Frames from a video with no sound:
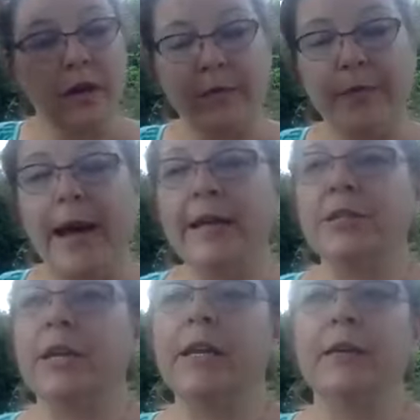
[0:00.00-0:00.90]

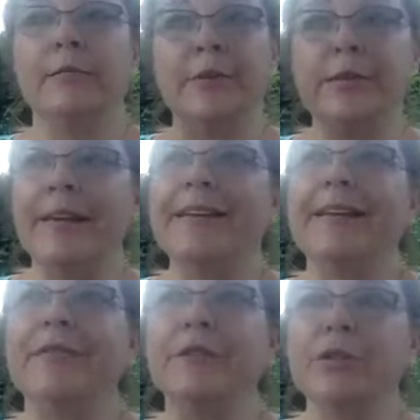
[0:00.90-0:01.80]
imagining,
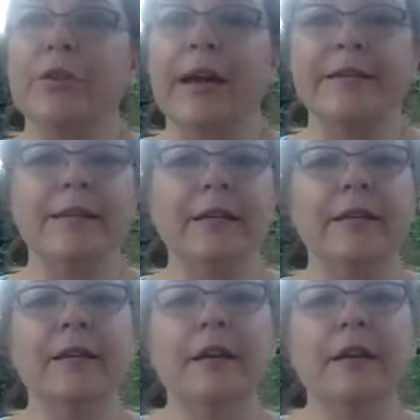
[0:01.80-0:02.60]
pretending, visualizing,